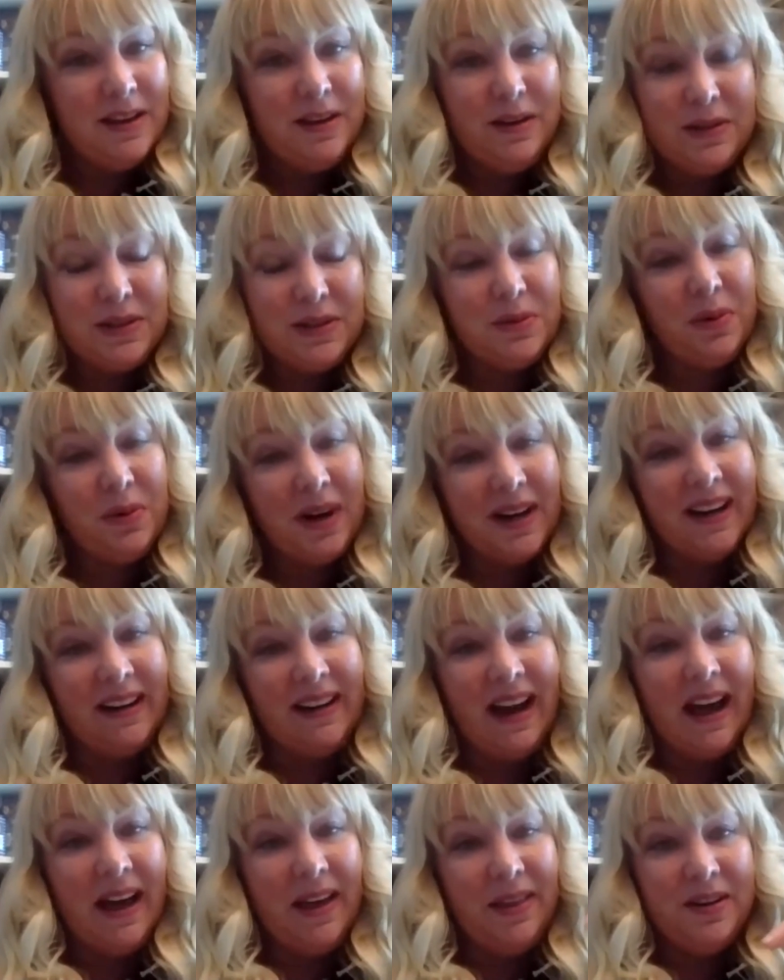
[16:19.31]
used to work
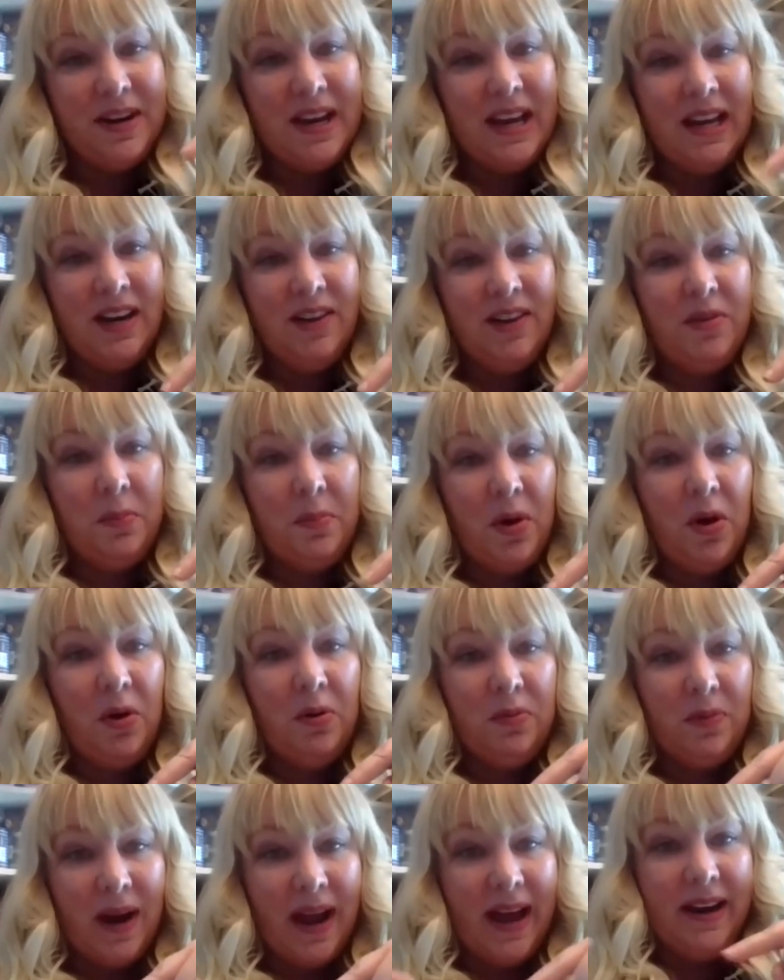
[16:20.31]
on either end of a
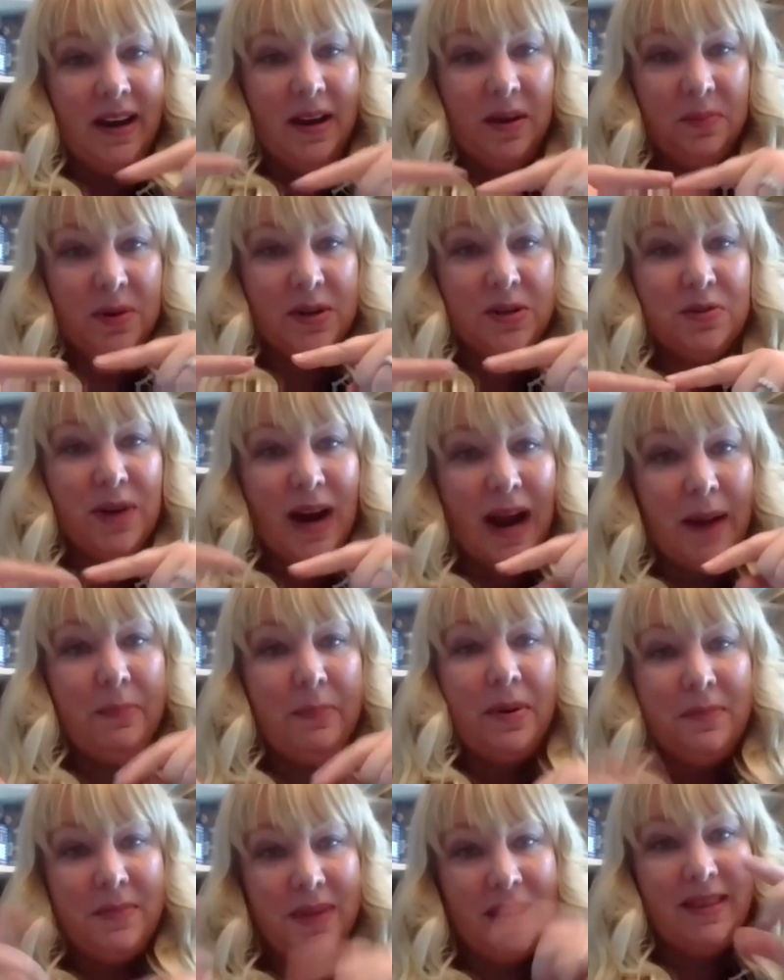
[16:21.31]
mole run and would trap them